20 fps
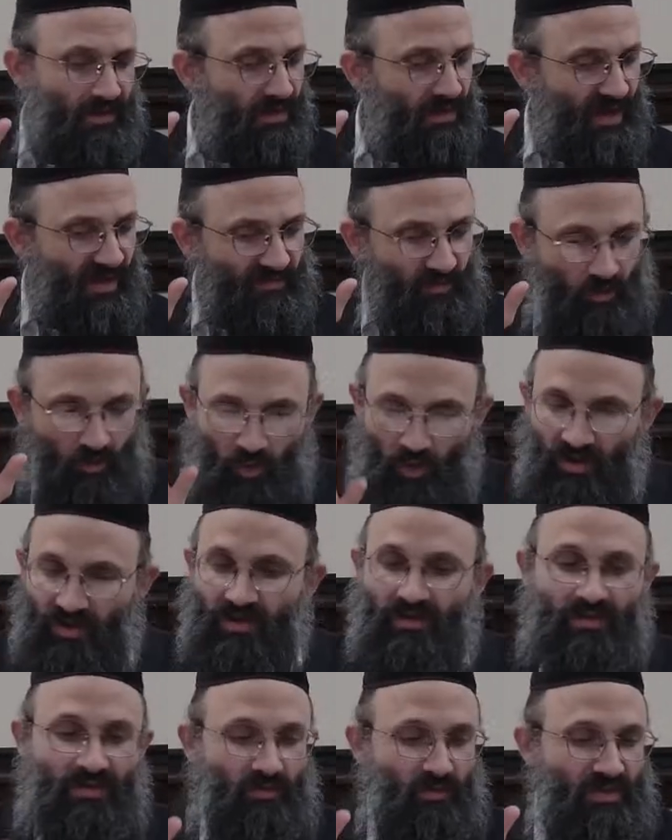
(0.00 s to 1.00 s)
After
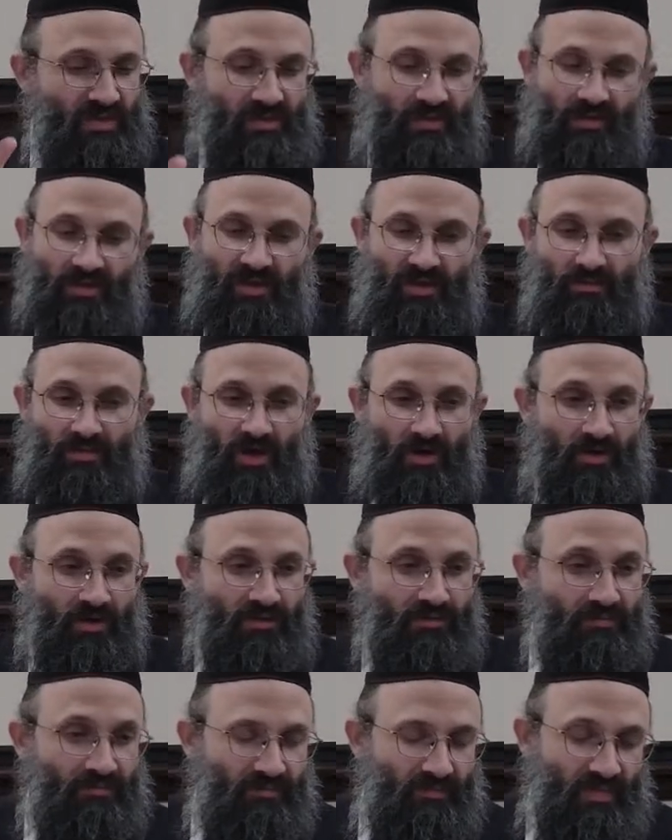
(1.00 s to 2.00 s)
quoting the reason of the
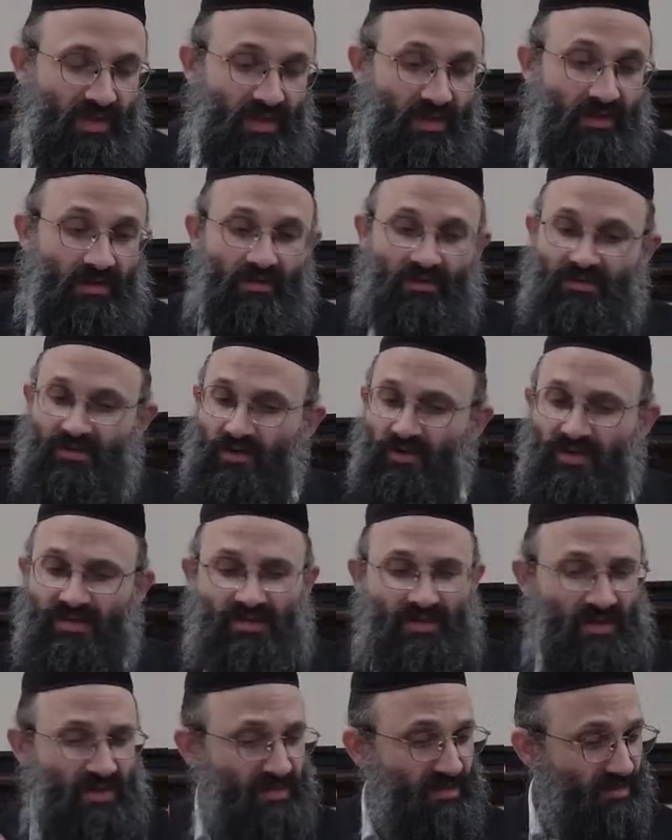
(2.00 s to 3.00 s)
Gemara, the Zohar
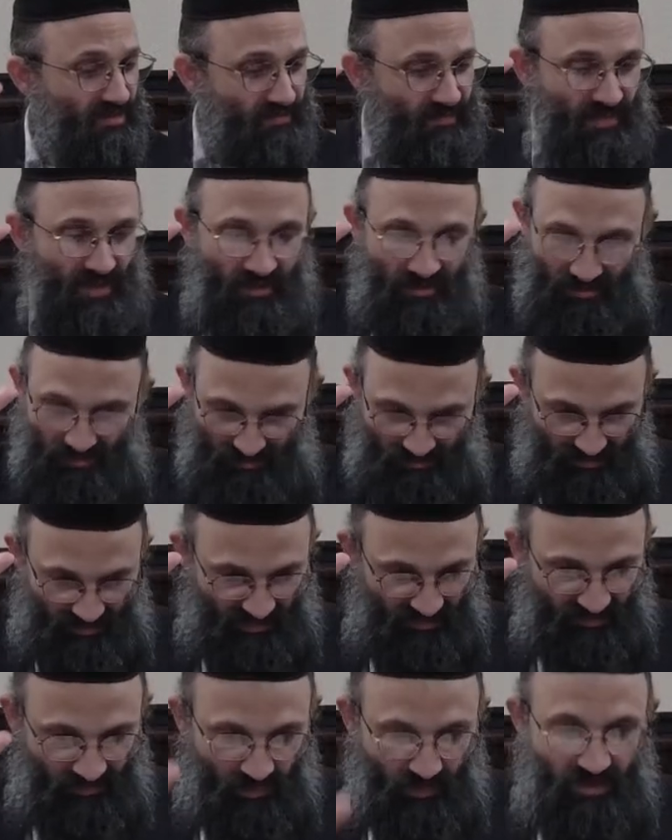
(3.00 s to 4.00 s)
says,
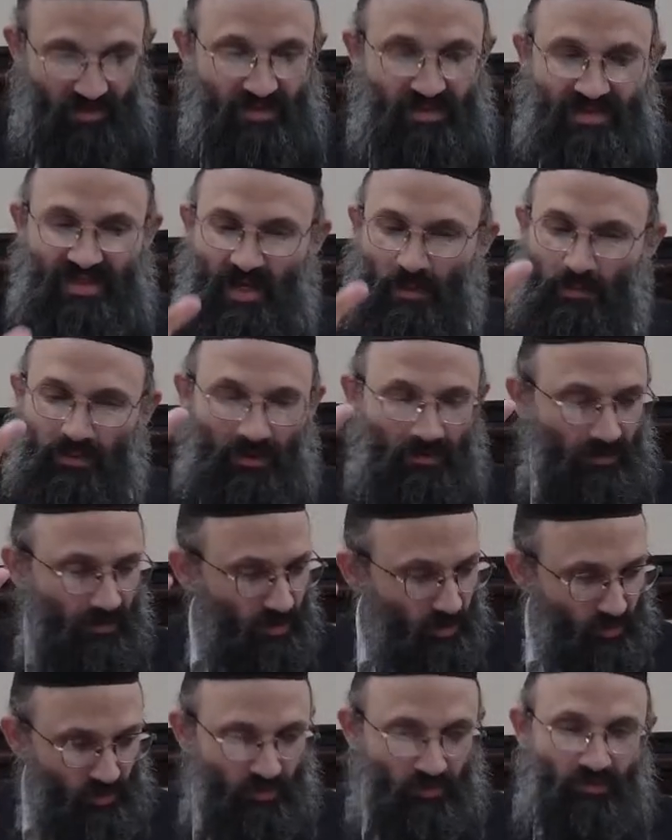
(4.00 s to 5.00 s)
of course, it's absolutely
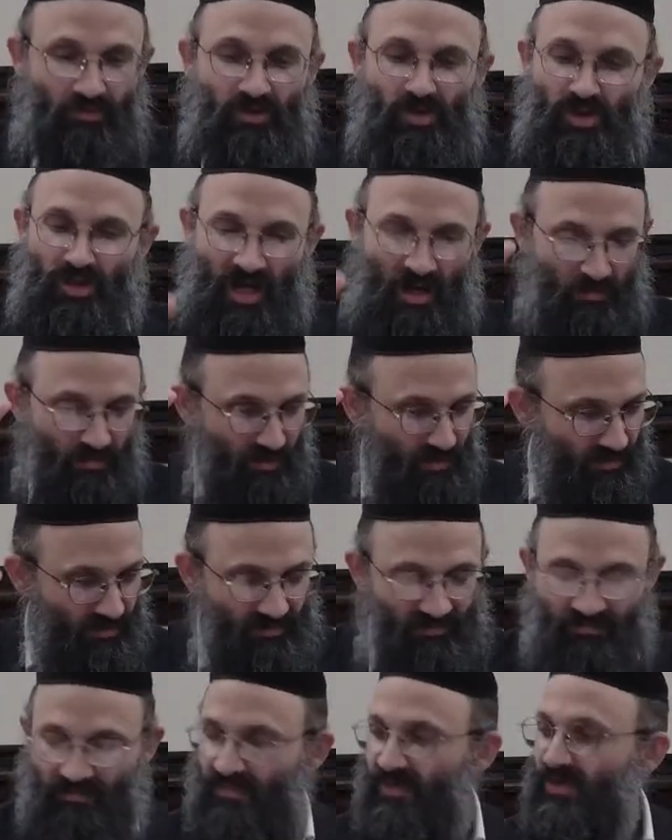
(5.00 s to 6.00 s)
true.
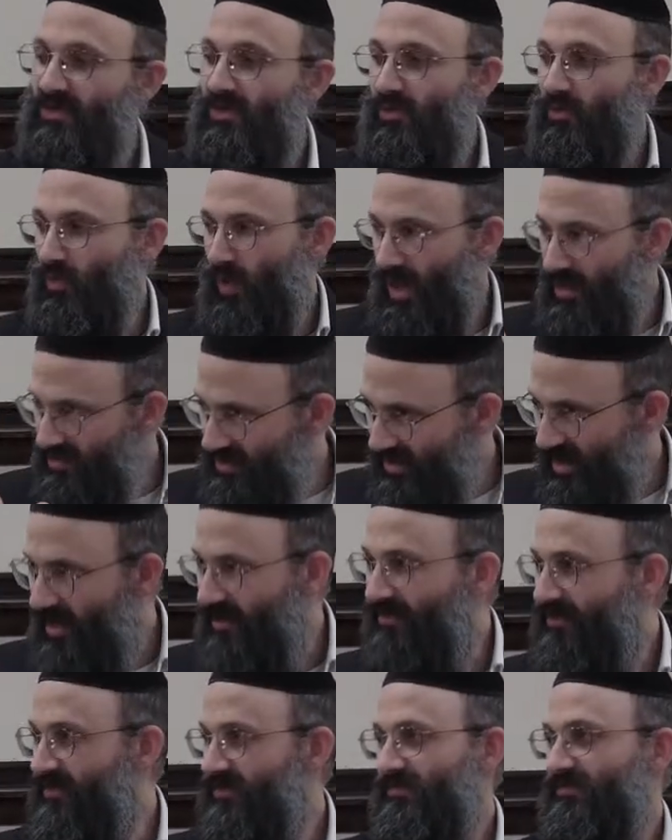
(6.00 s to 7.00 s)
Shapir, well
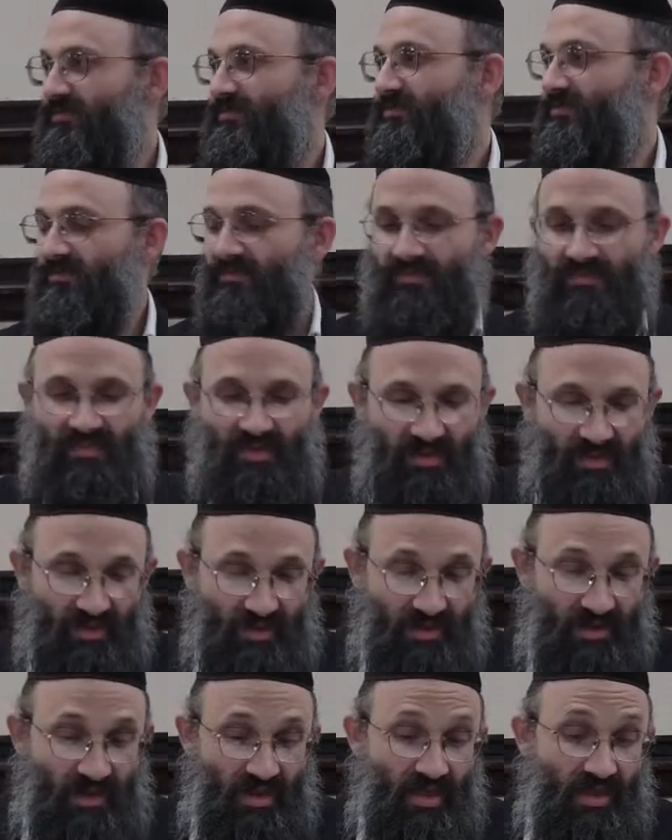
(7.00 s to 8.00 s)
said.
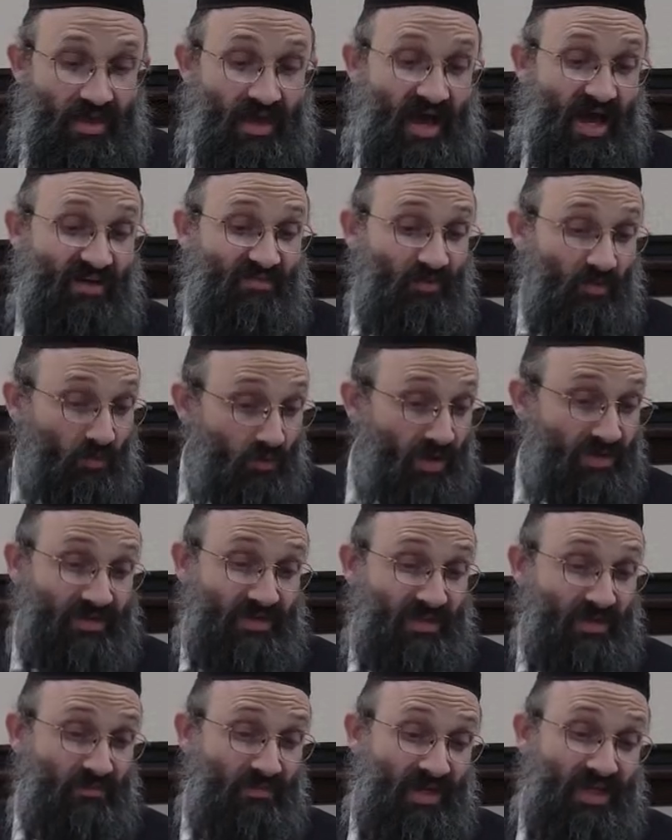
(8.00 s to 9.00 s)
Avol
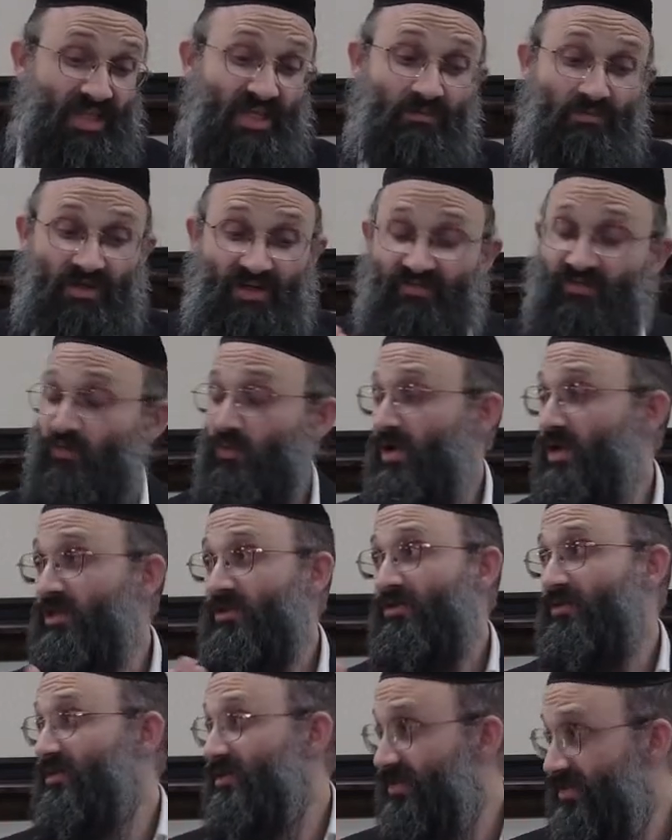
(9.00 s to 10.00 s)
Raza de Mida, but if you want
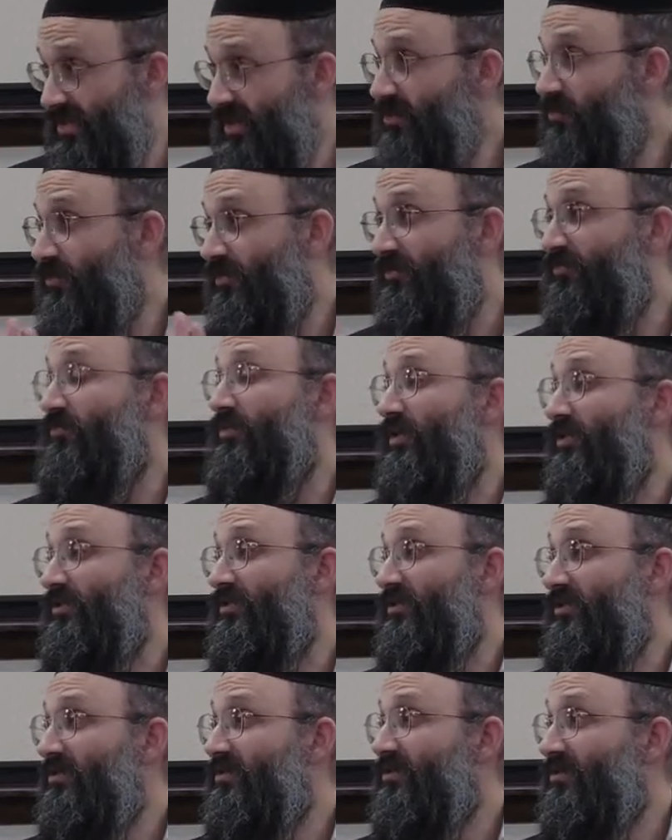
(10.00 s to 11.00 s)
to know the secret of
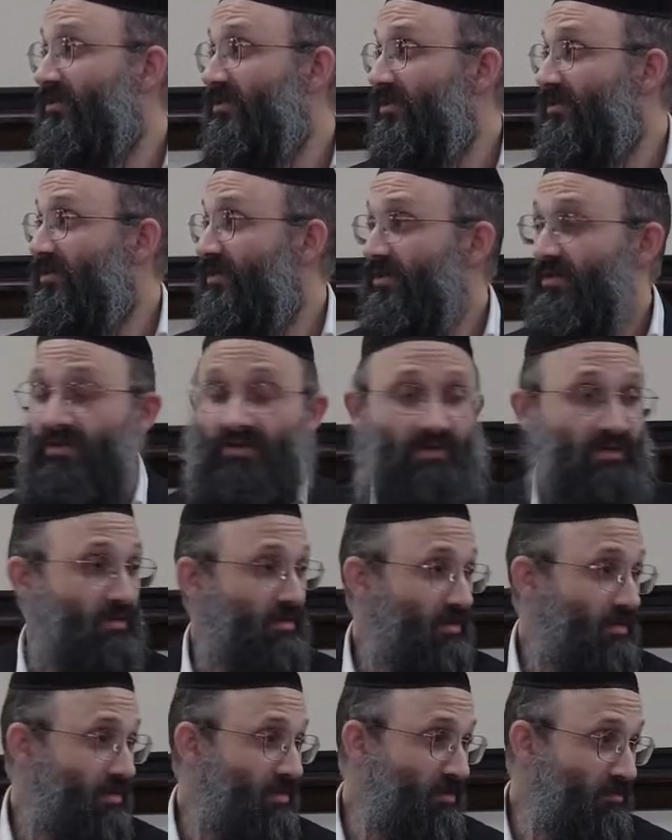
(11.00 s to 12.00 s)
what
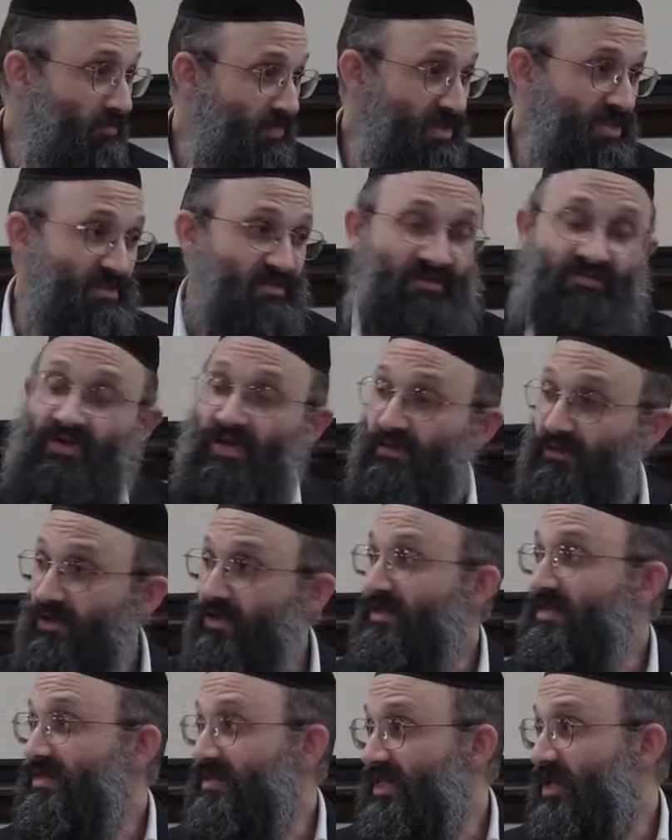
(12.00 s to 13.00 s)
the mitzvah of
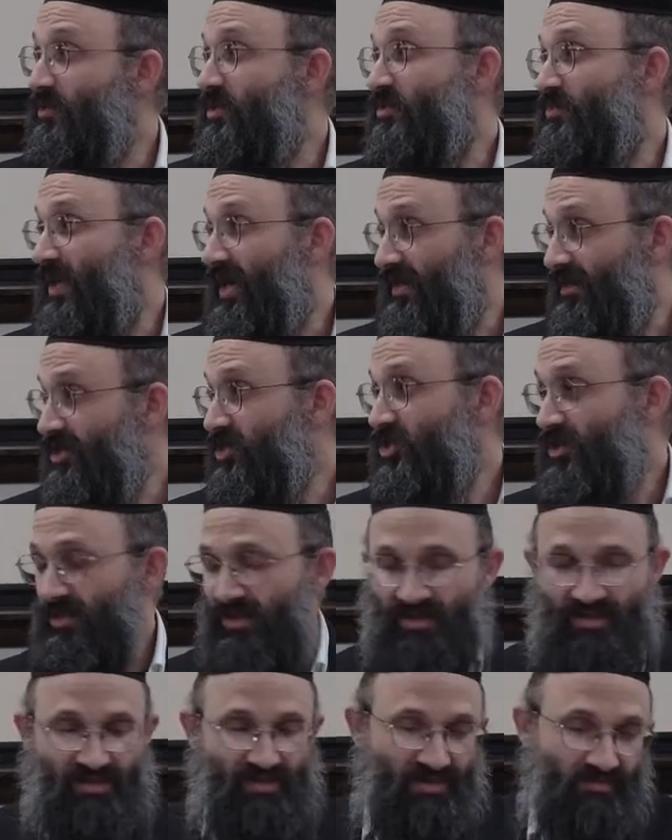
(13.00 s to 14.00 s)
Hadlakas Neiros by
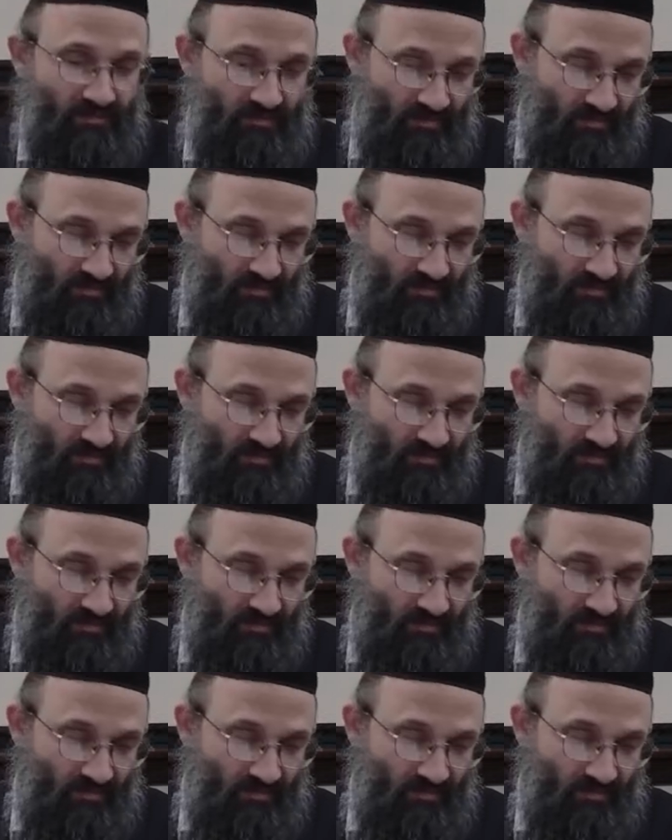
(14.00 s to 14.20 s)
Anisha is,